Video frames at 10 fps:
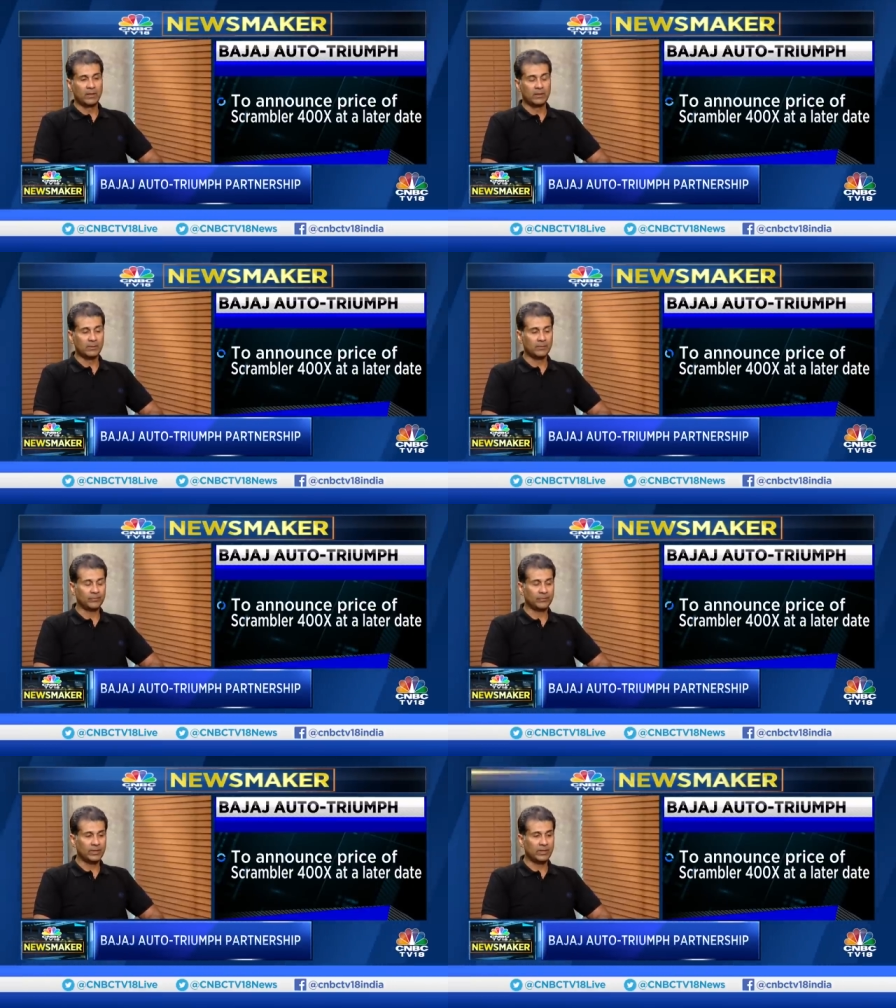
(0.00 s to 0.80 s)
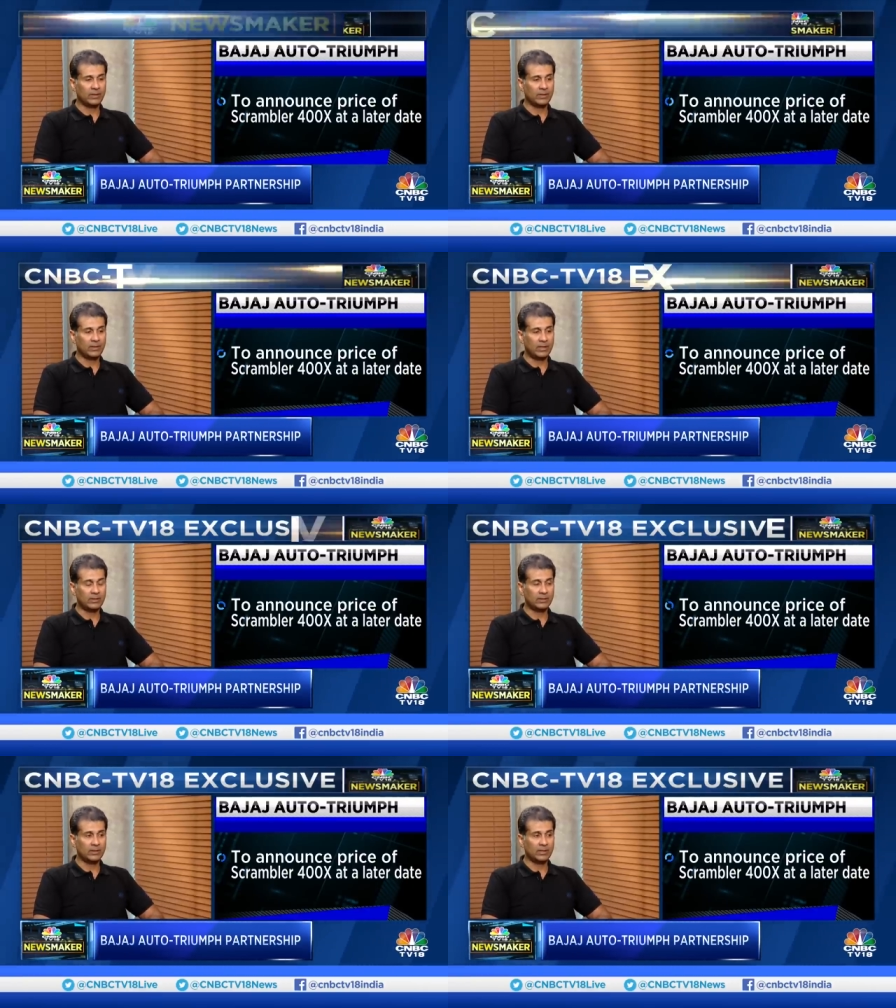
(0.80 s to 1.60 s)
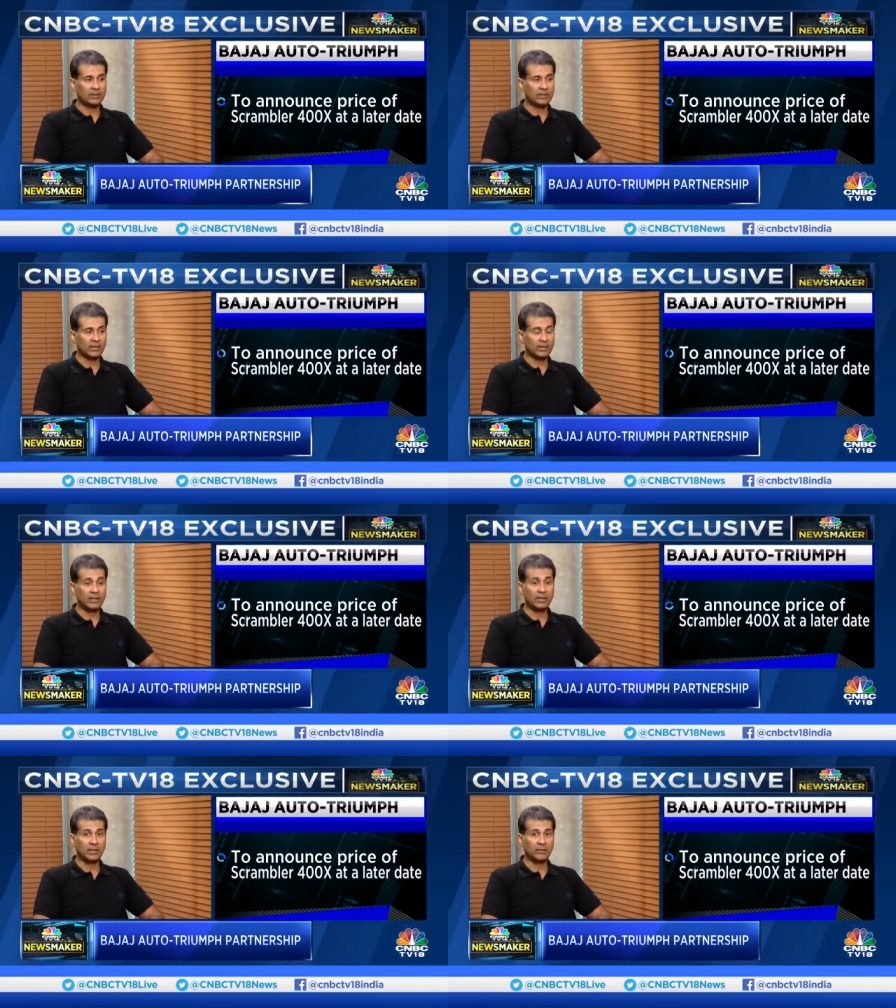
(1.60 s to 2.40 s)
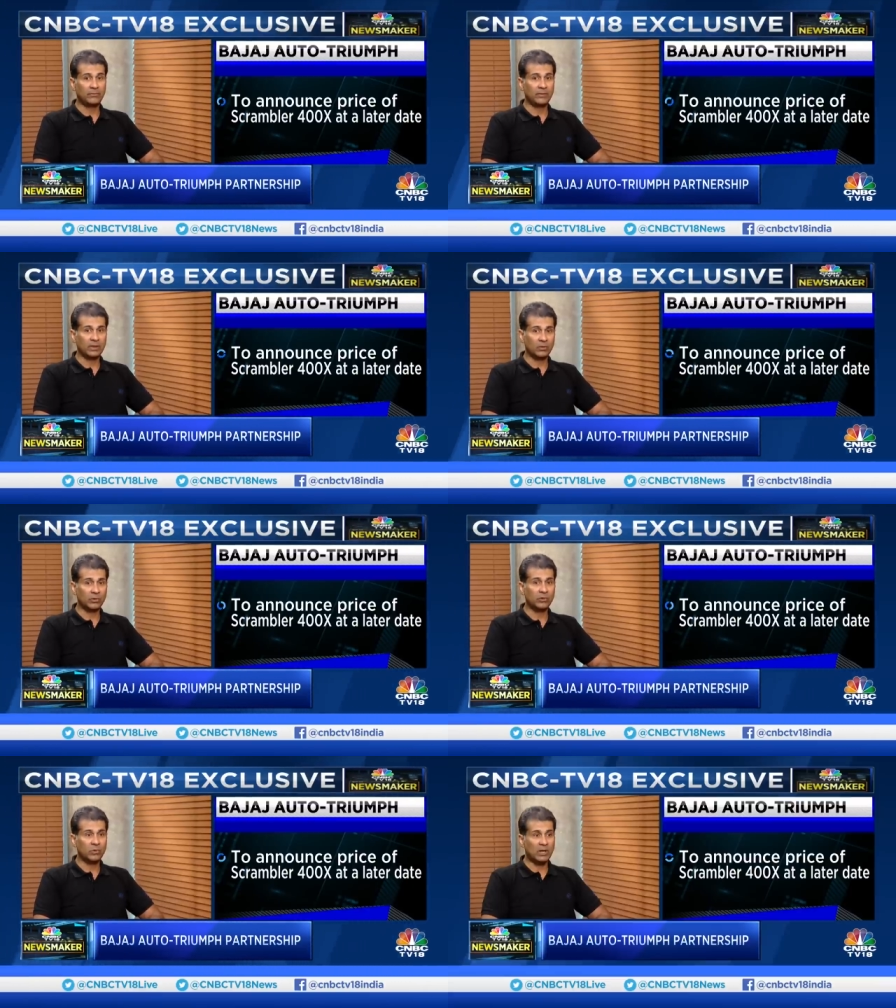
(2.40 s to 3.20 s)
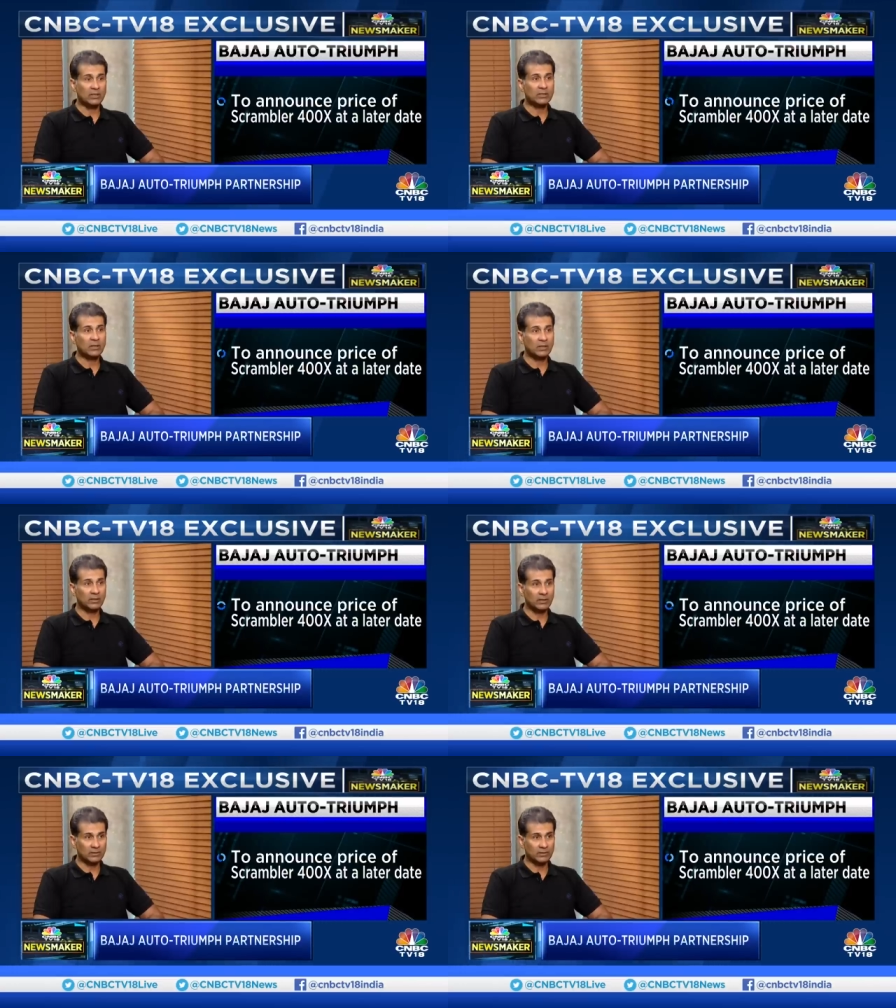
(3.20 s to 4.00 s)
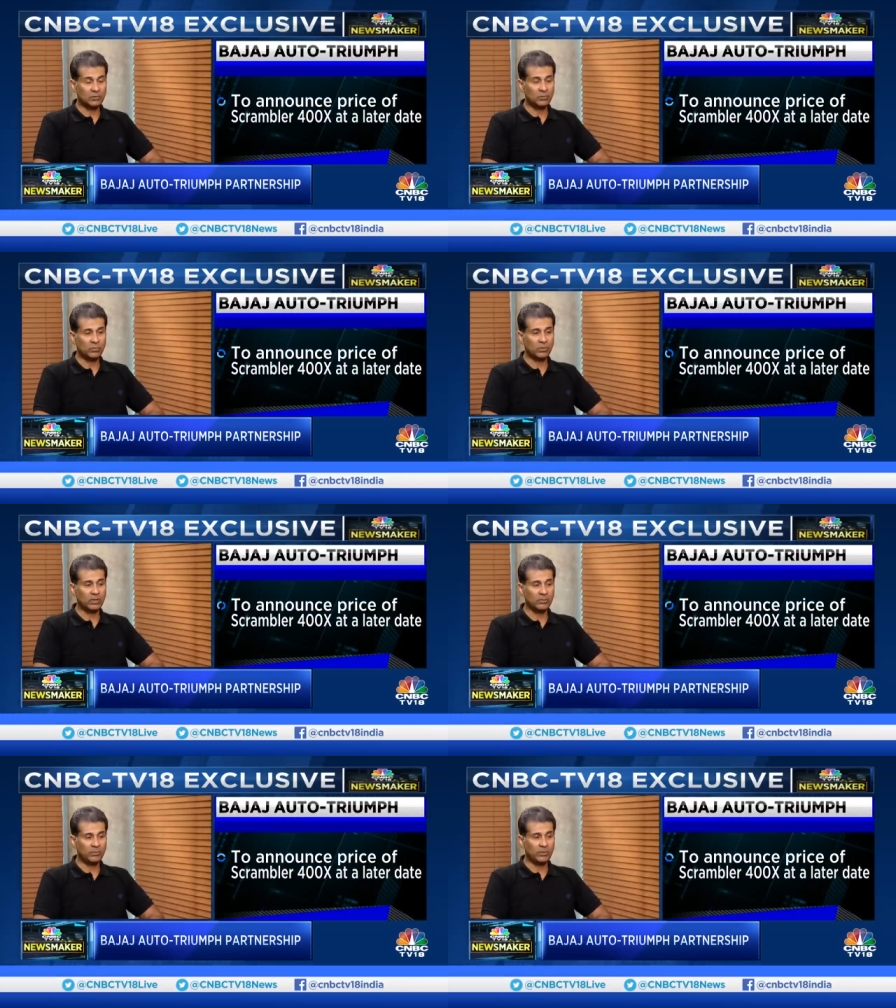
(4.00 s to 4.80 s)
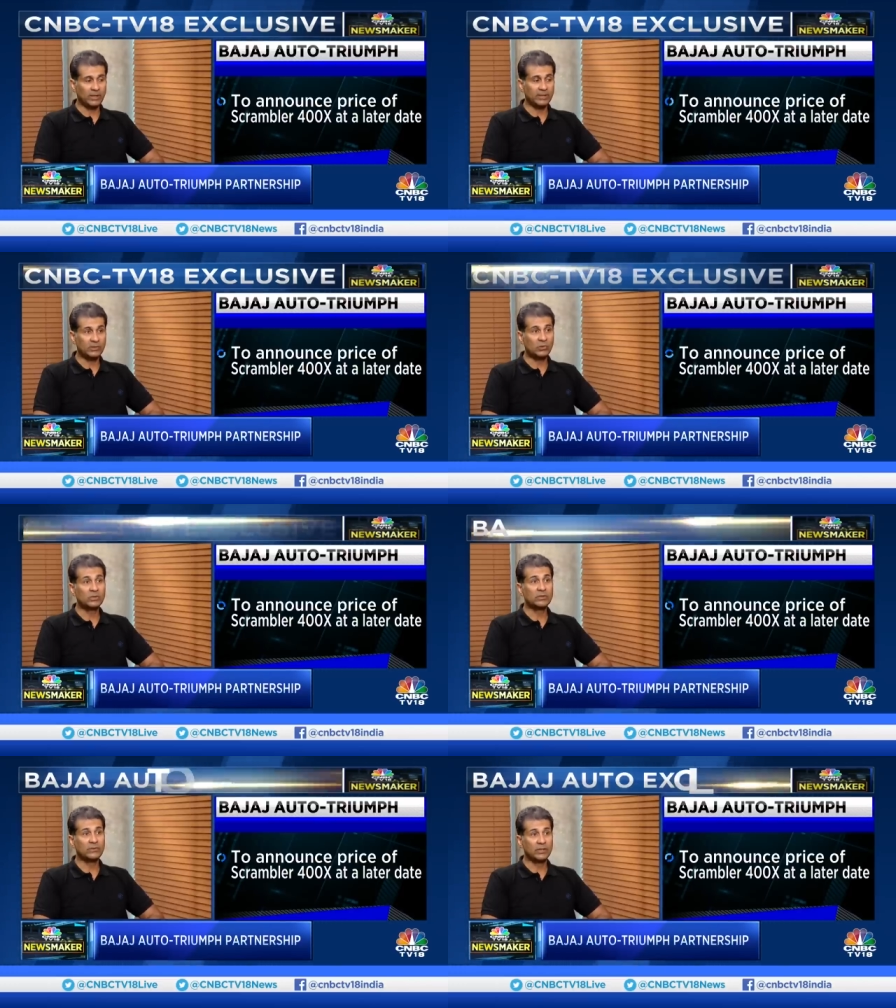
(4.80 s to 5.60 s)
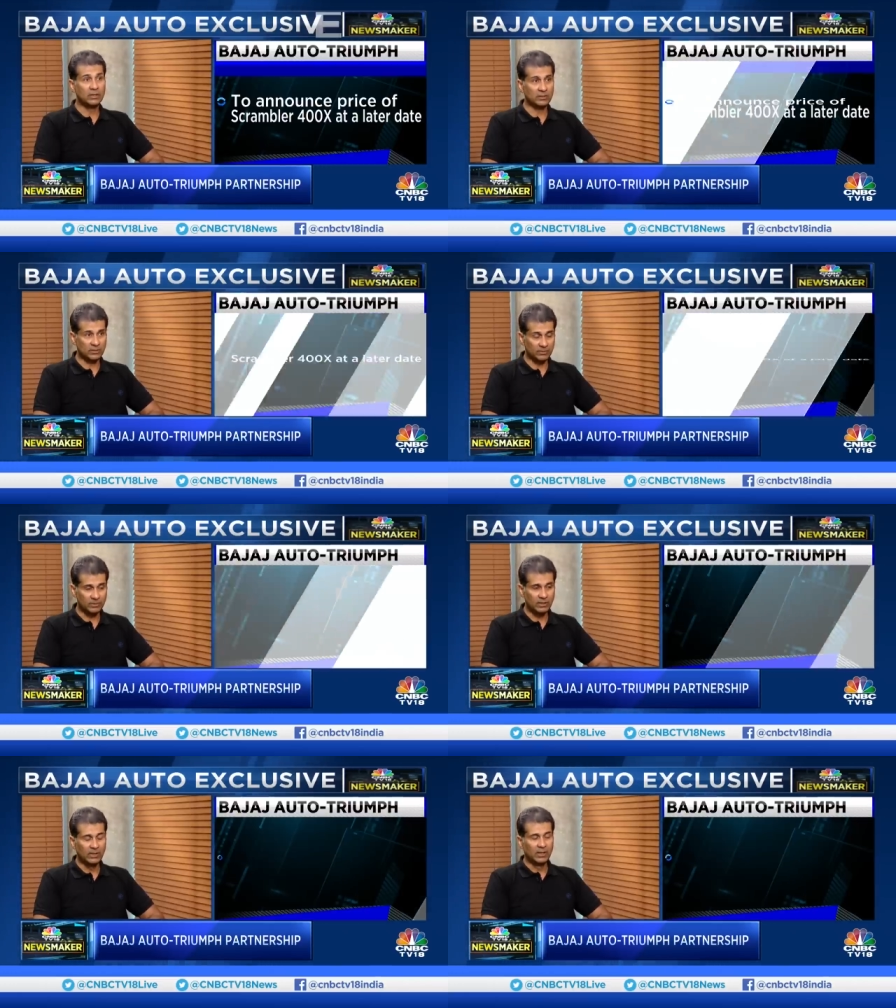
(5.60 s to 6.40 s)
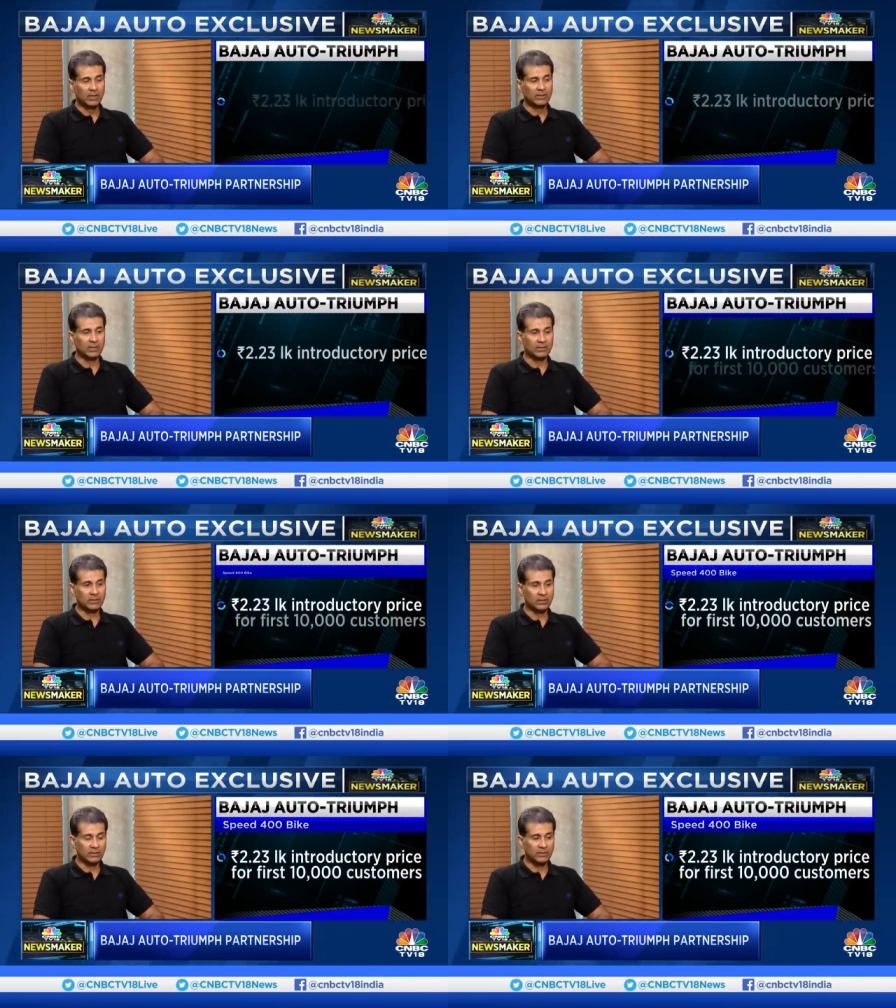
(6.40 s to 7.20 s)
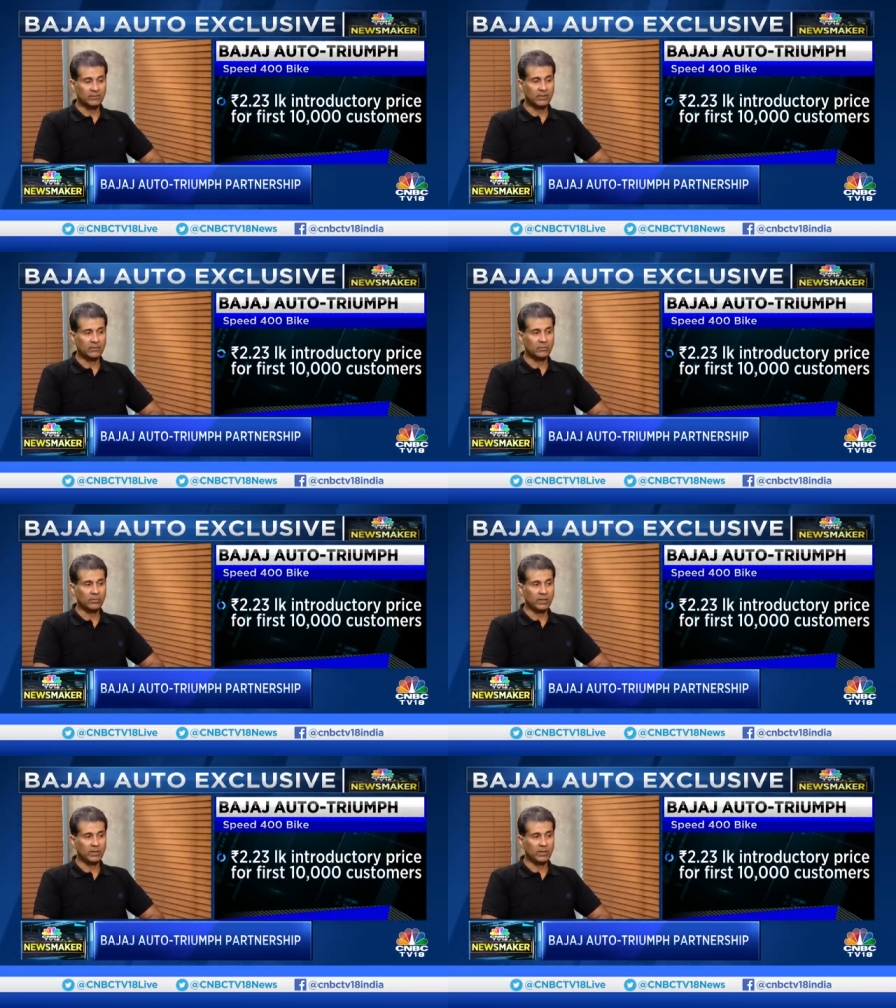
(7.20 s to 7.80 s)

Um, uh, and, and secondly, if we are going to ask our dealers to put up uh, exclusive dealerships, then certainly we have to